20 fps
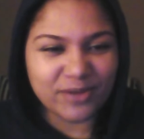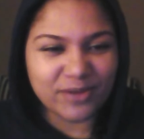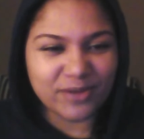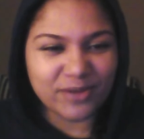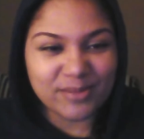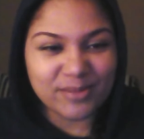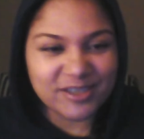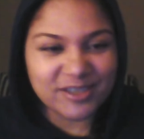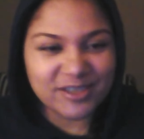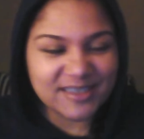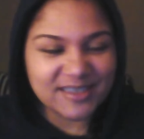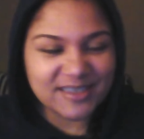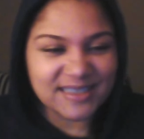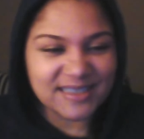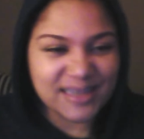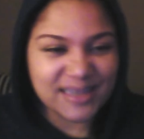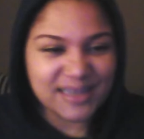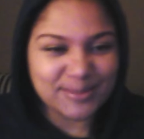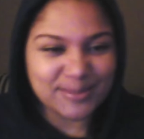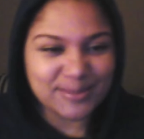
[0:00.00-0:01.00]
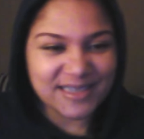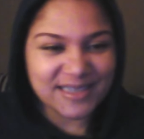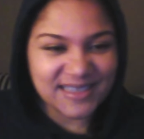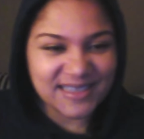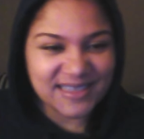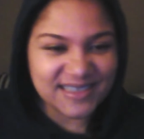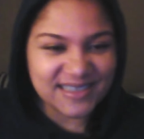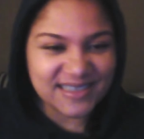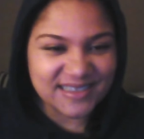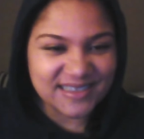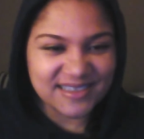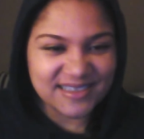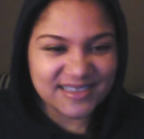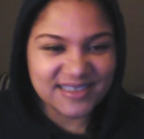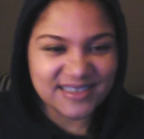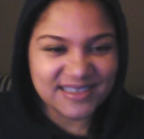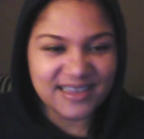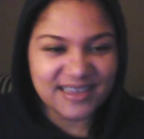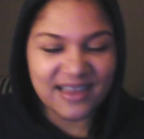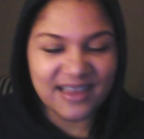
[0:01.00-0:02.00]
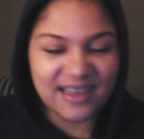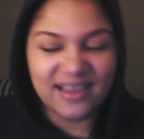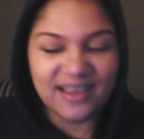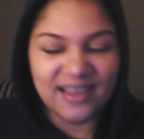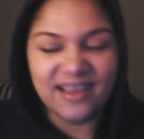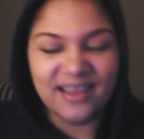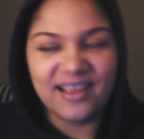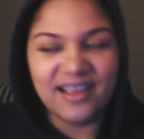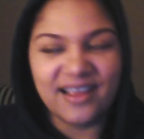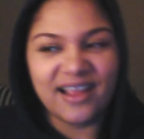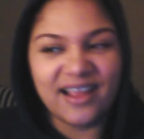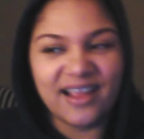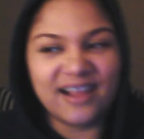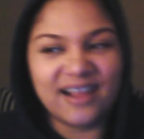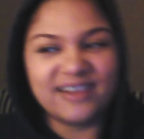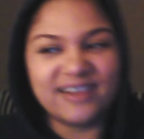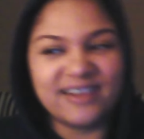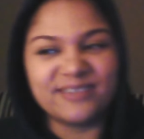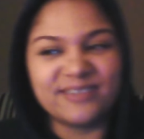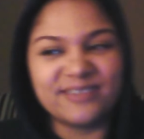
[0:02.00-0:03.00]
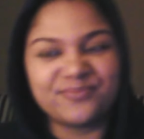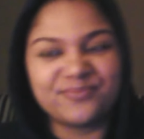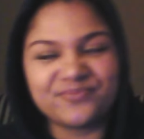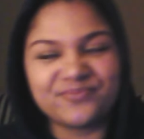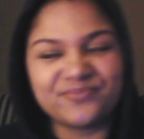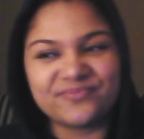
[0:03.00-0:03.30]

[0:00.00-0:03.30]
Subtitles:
pretty much in the same sentence. And